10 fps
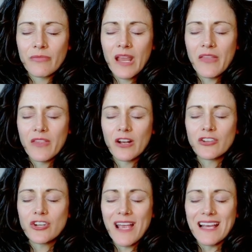And then on
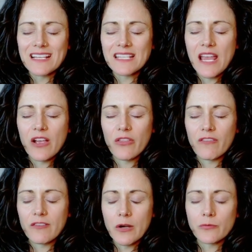your exhale, the
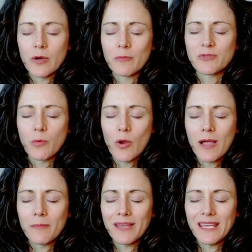front ribs will
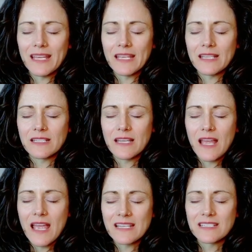come in
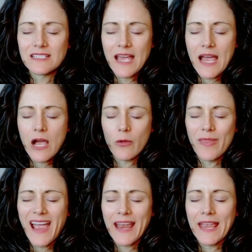and down.
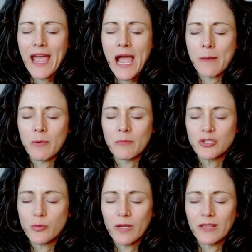That gap
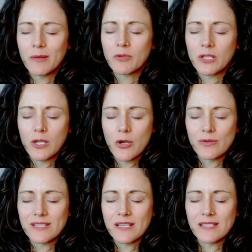between them
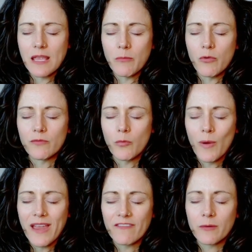closes. They move
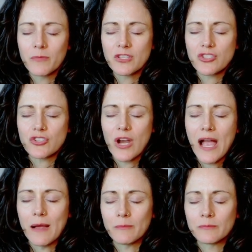away from the
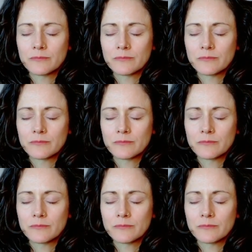strap.